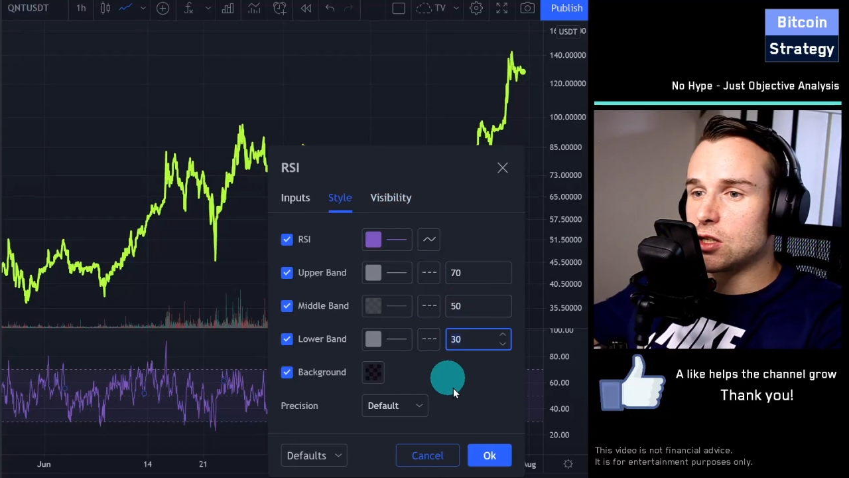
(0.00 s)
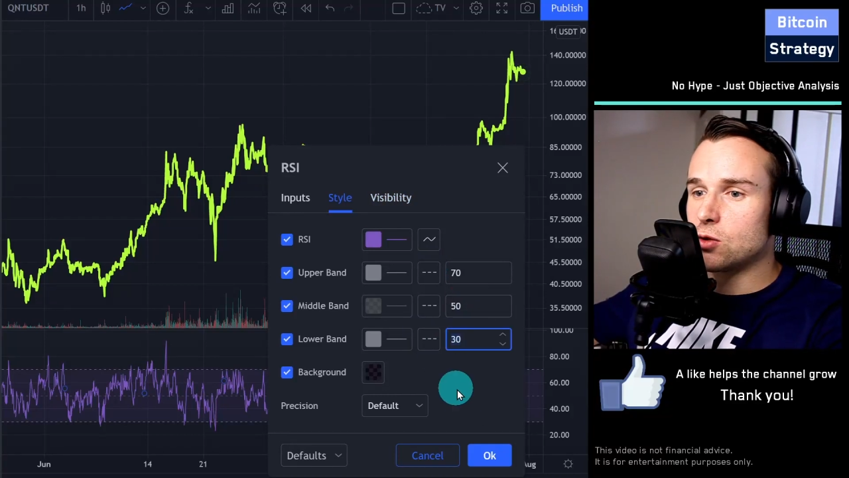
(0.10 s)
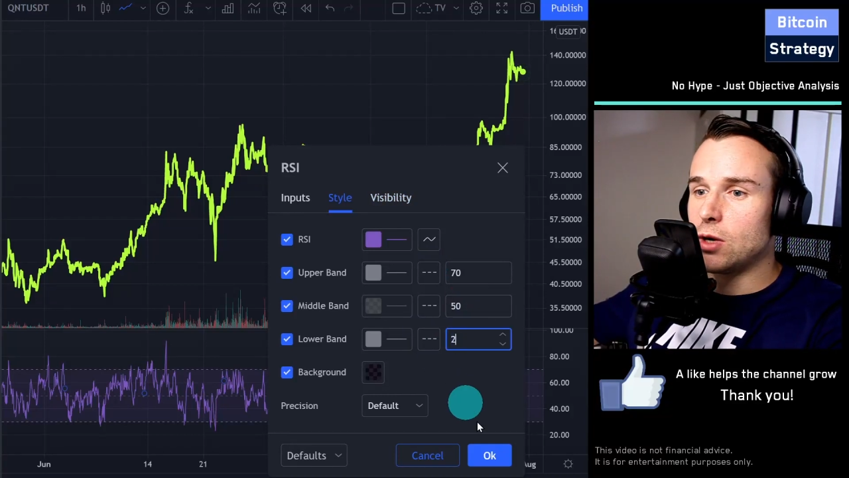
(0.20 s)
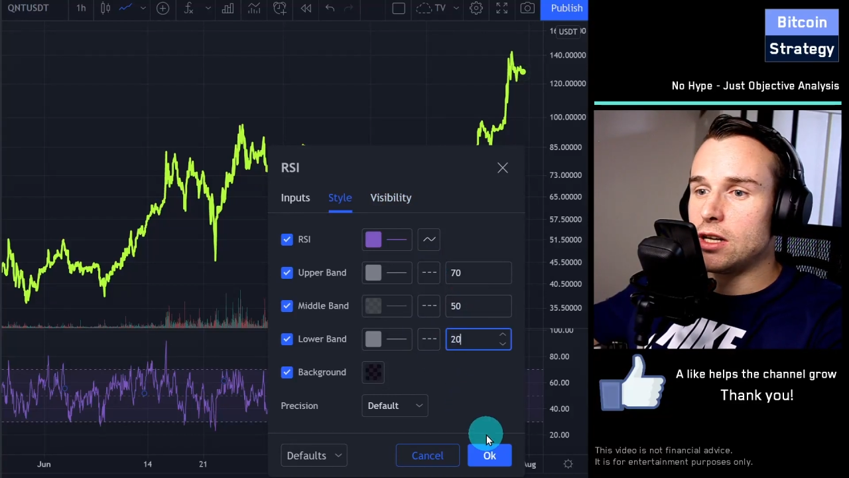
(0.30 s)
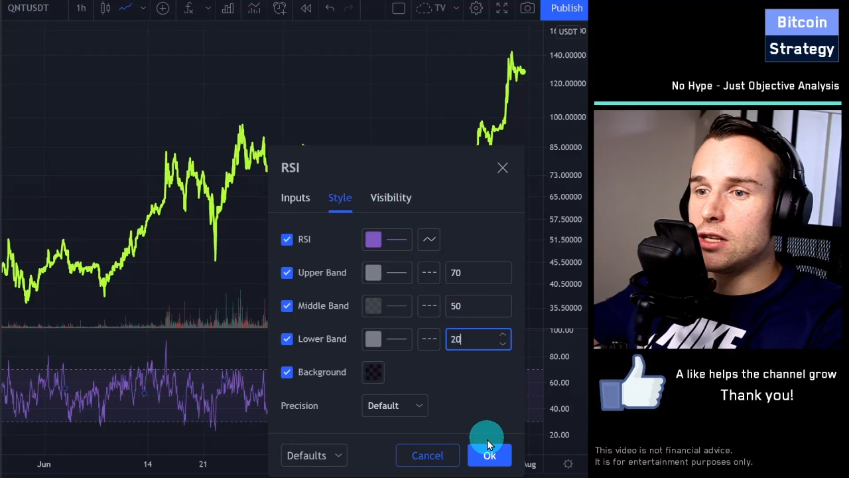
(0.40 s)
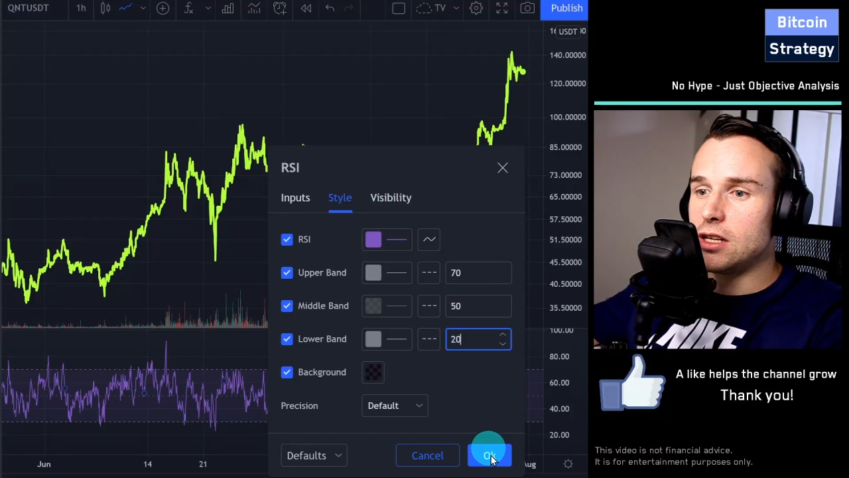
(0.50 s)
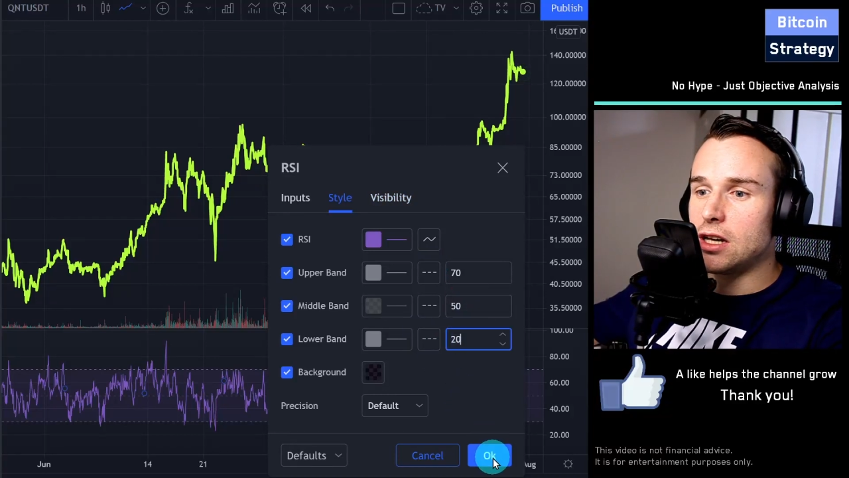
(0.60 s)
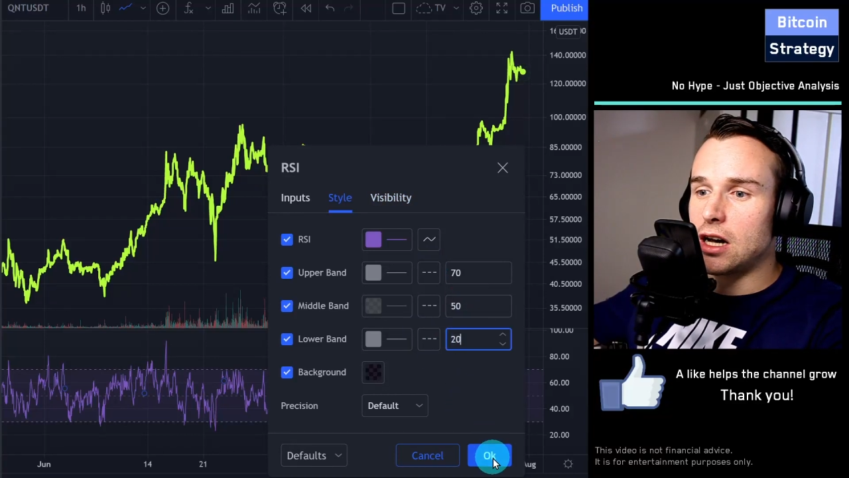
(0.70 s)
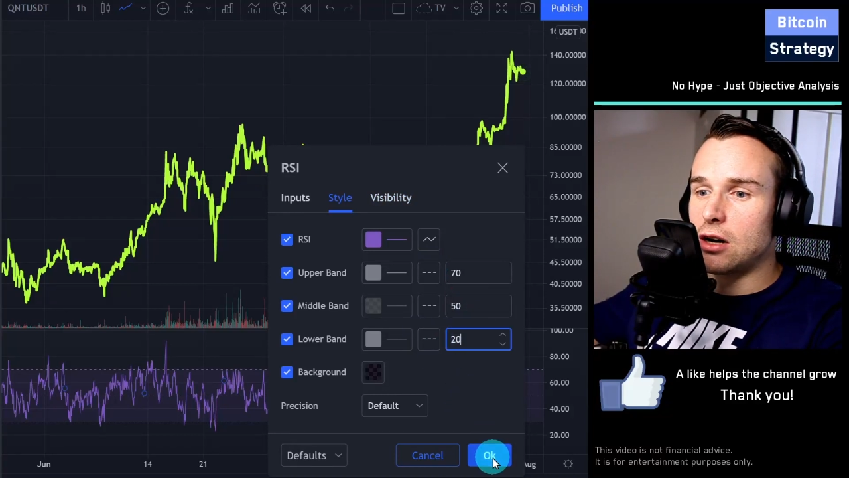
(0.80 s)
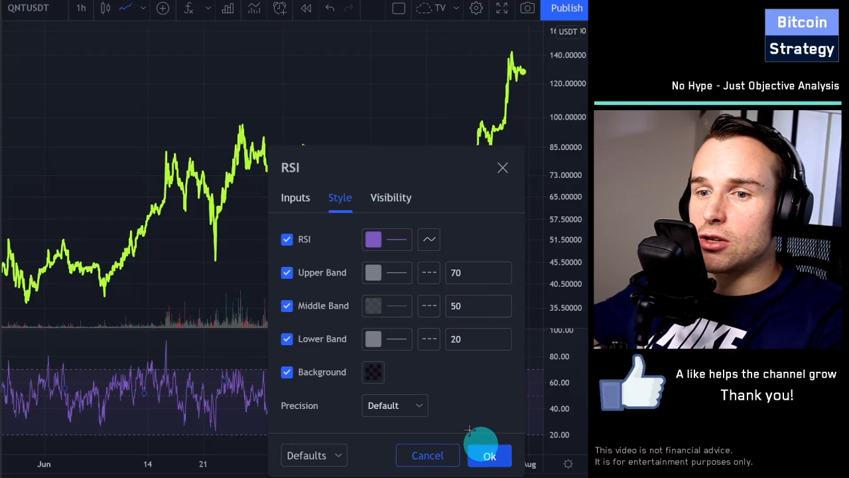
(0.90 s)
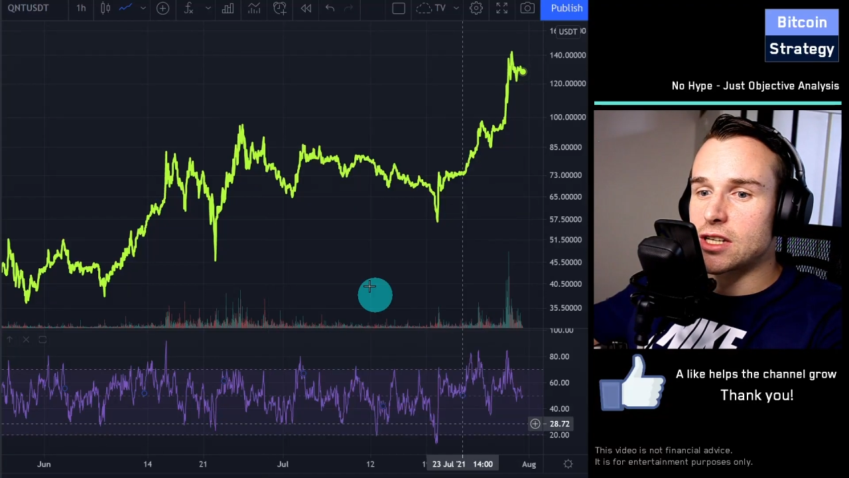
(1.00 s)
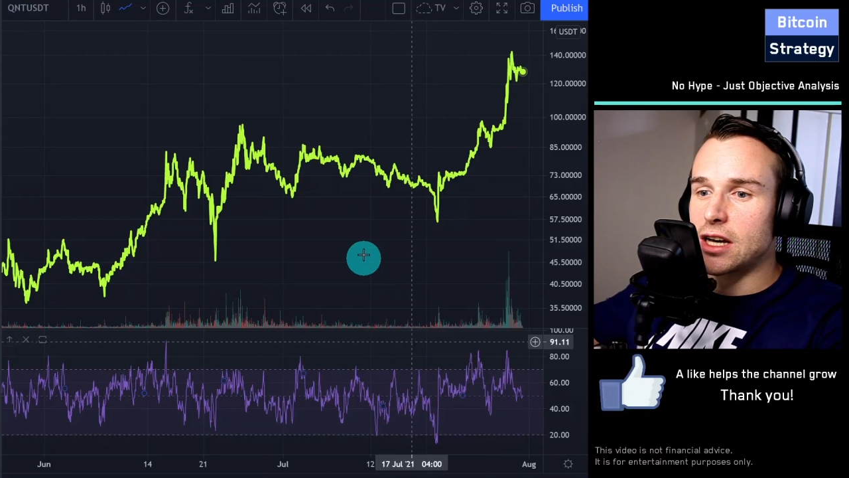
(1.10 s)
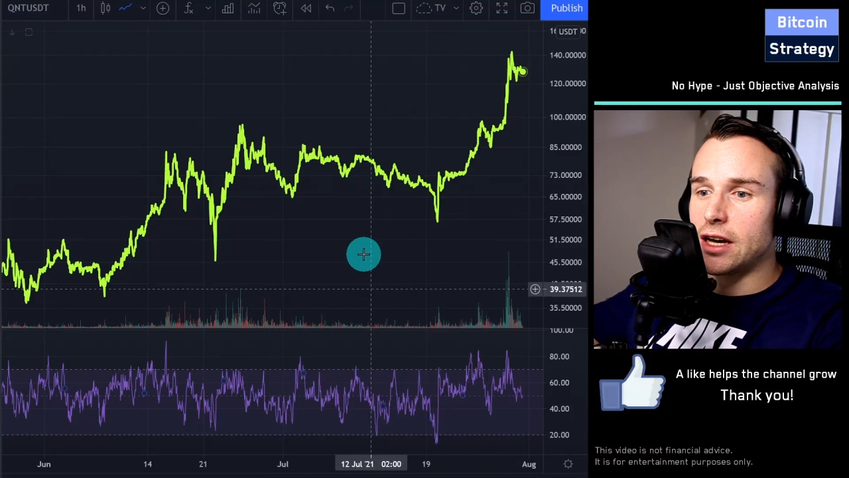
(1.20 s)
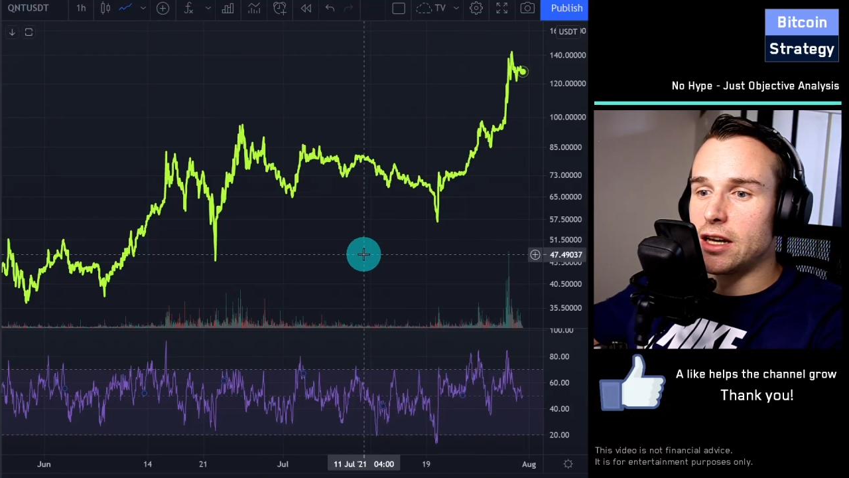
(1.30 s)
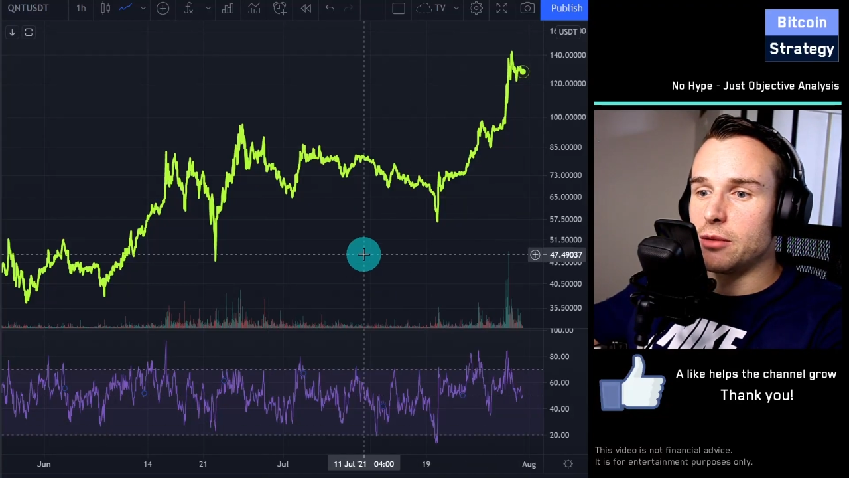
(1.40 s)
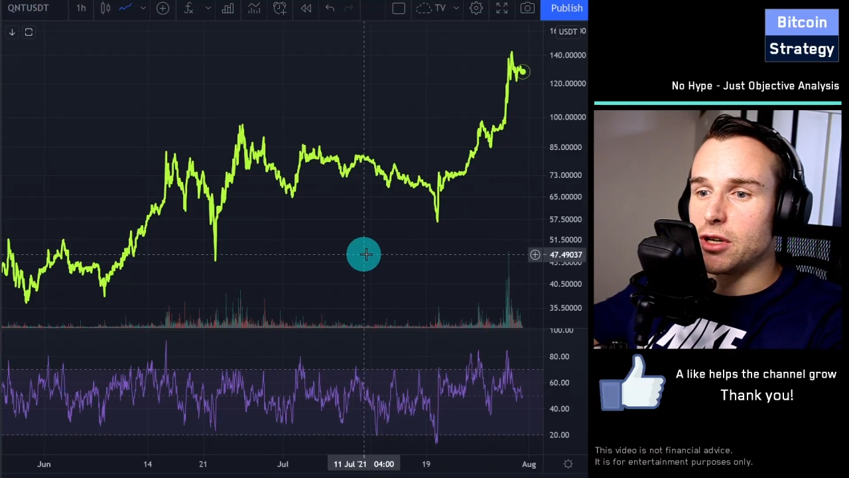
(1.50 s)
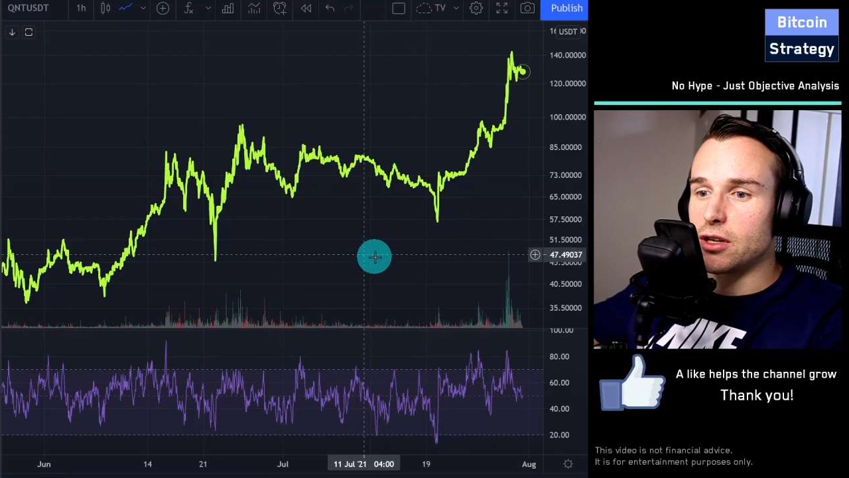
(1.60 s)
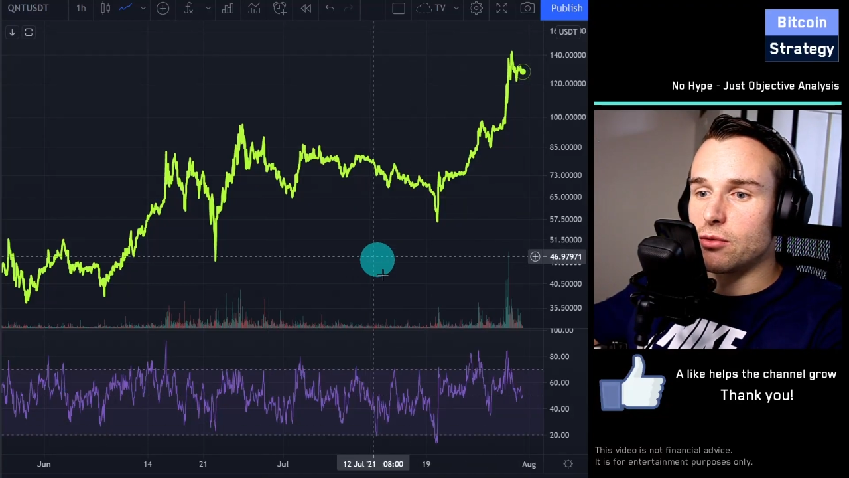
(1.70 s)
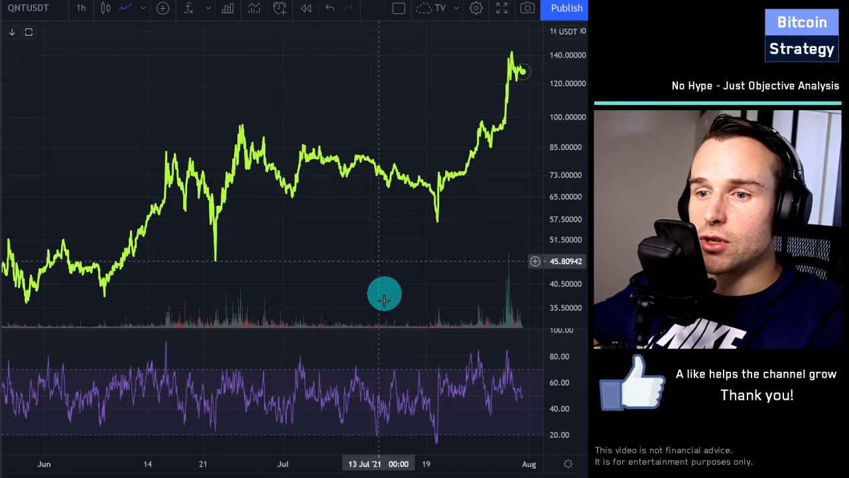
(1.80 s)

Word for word: 20 RSI limit,